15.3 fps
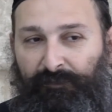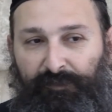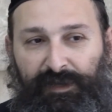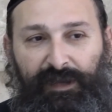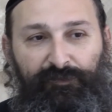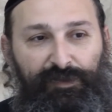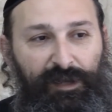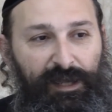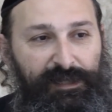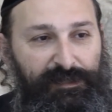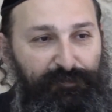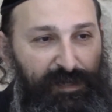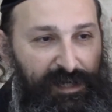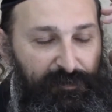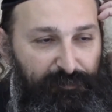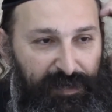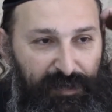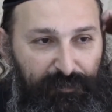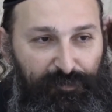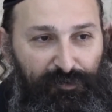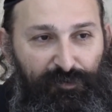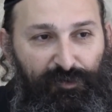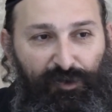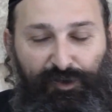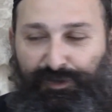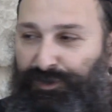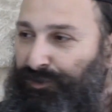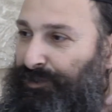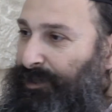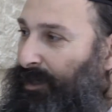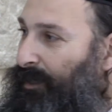But nevertheless, many people
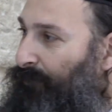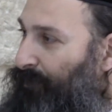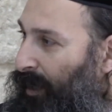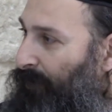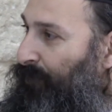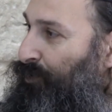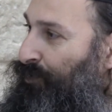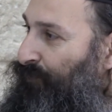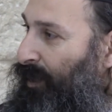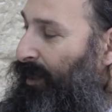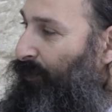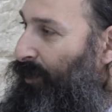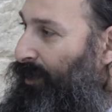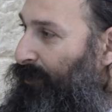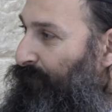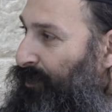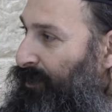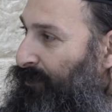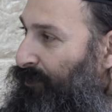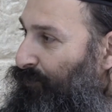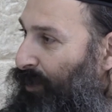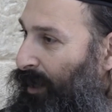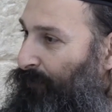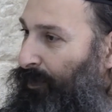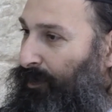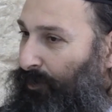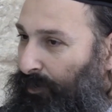also say, I'm coming to Tzfat, I want to meet the rabbi.